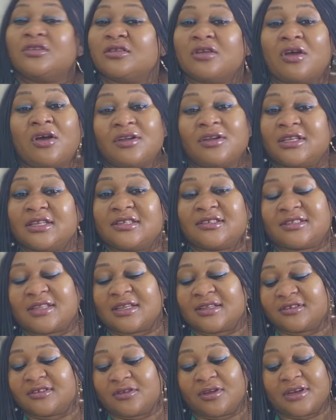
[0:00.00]
all these
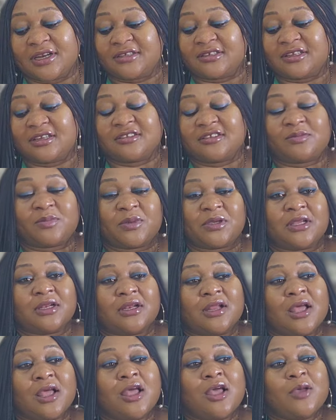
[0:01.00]
things, honestly speaking.
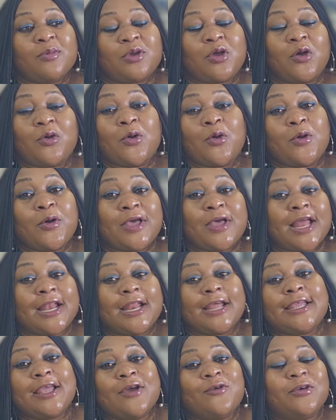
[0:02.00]
Because Coco Girl
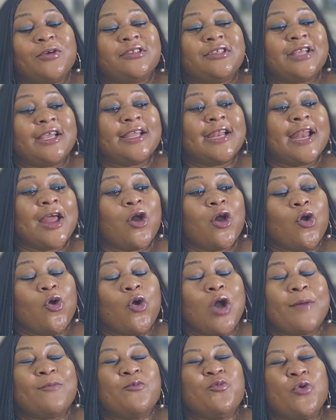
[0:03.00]
again was saying, oh,
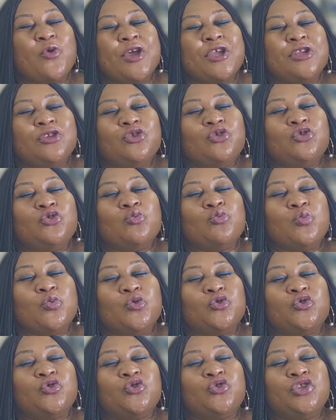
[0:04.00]
I'm going to the
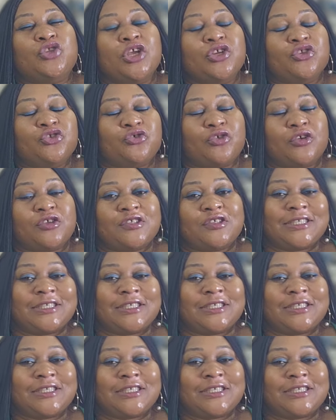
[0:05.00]
most dangerous